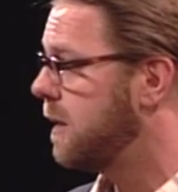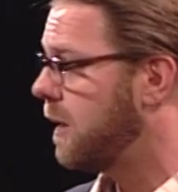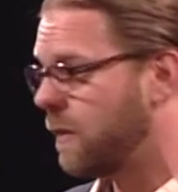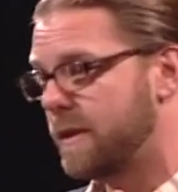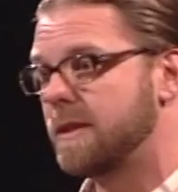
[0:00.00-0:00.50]

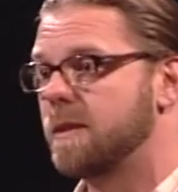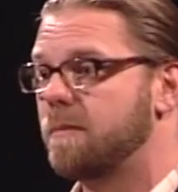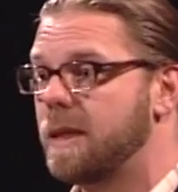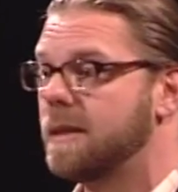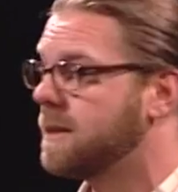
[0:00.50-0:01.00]
You know, this is
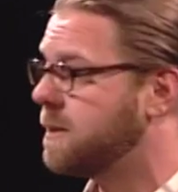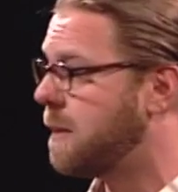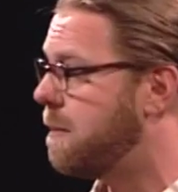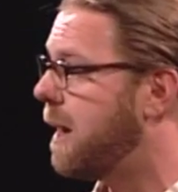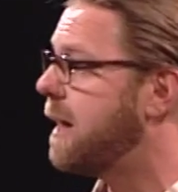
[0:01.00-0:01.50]
me, this is
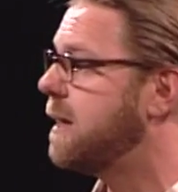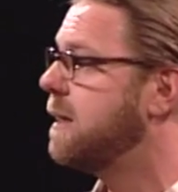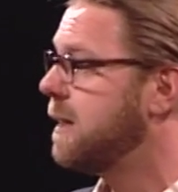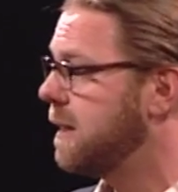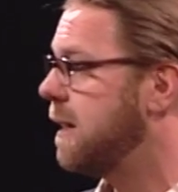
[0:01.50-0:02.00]
my body,
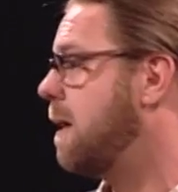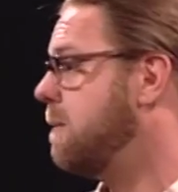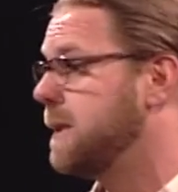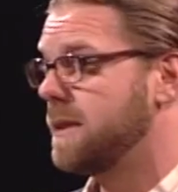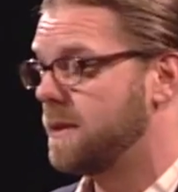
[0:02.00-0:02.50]

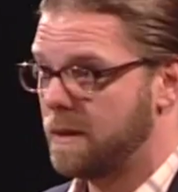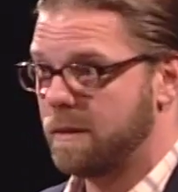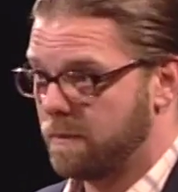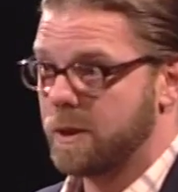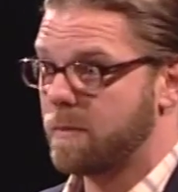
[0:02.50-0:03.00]
this
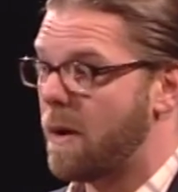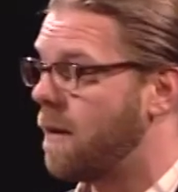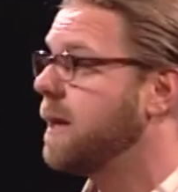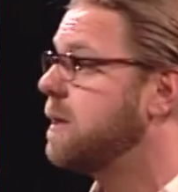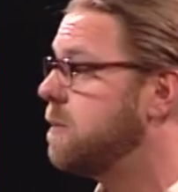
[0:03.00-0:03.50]
is my
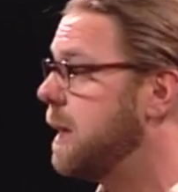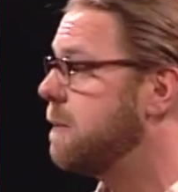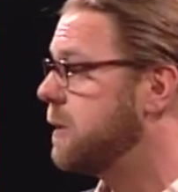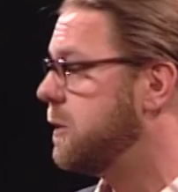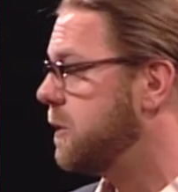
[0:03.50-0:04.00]
right to be
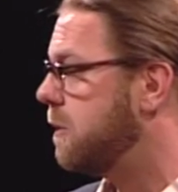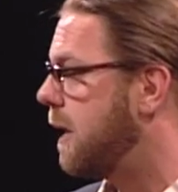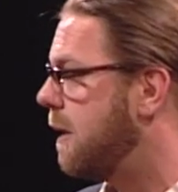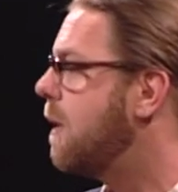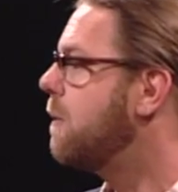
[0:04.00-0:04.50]
able to do
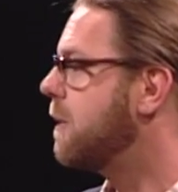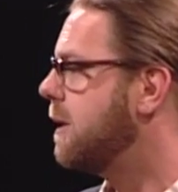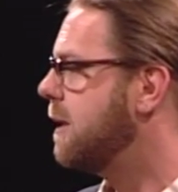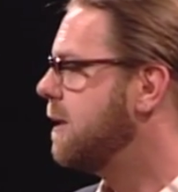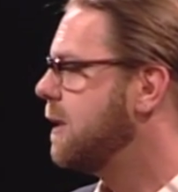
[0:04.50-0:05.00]
what I want with it.